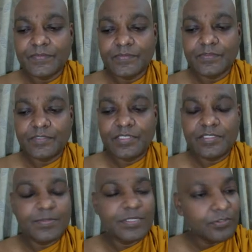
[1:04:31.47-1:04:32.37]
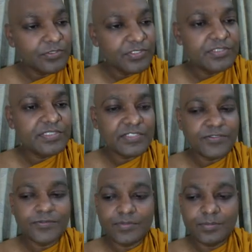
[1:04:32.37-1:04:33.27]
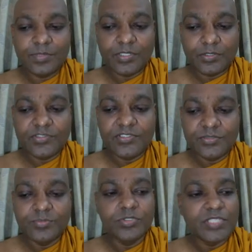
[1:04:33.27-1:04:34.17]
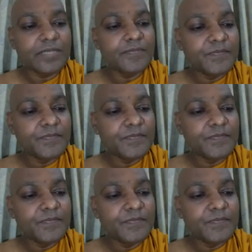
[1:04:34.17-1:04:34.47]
because he is Buddha.